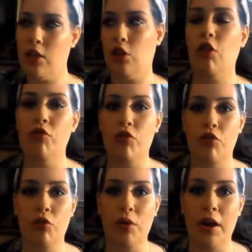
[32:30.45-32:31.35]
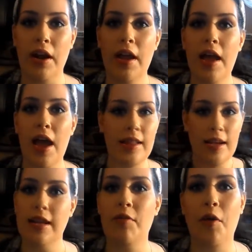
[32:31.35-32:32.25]
And then closes the door, and
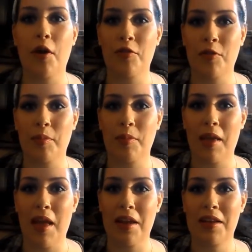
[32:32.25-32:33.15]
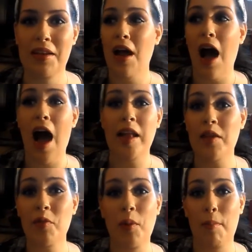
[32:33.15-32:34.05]
I never heard from him again. I
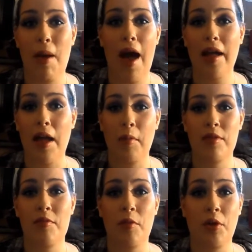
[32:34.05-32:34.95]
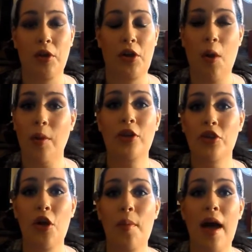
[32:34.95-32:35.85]
never went back. I was never going
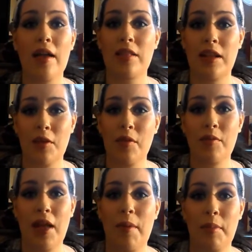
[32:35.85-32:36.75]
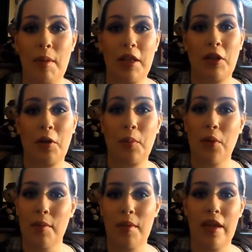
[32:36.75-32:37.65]
to go back. They never even had me make another
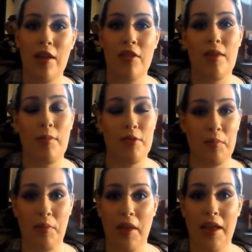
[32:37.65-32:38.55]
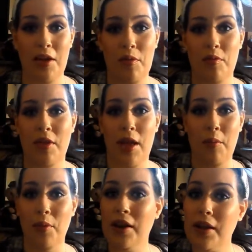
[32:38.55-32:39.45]
appointment. I think that was their plan. Hopefully
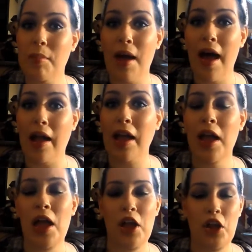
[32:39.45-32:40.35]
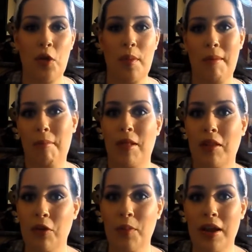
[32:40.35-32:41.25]
I wouldn't come back. You know, maybe
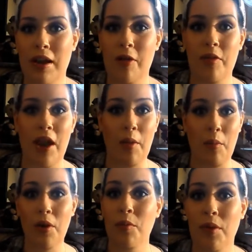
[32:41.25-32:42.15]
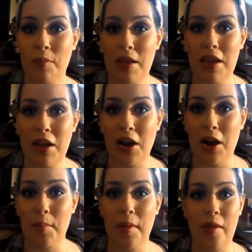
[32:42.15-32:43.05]
belittle me enough that I wouldn't want to be
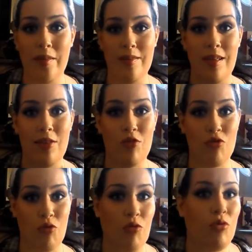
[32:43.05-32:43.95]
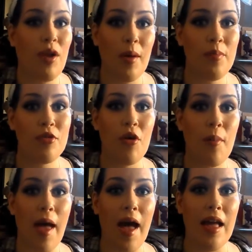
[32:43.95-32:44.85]
here because they screwed up
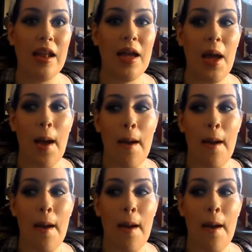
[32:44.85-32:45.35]
so bad.